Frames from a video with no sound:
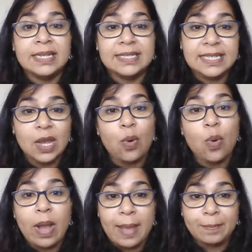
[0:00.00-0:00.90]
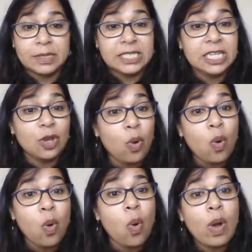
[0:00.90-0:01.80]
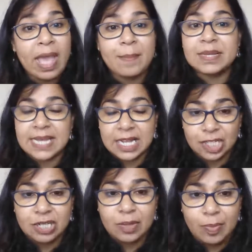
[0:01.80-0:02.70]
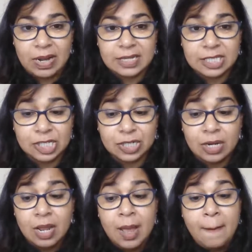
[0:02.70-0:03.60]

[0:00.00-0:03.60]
TOM. TOOM is actually the pronunciation,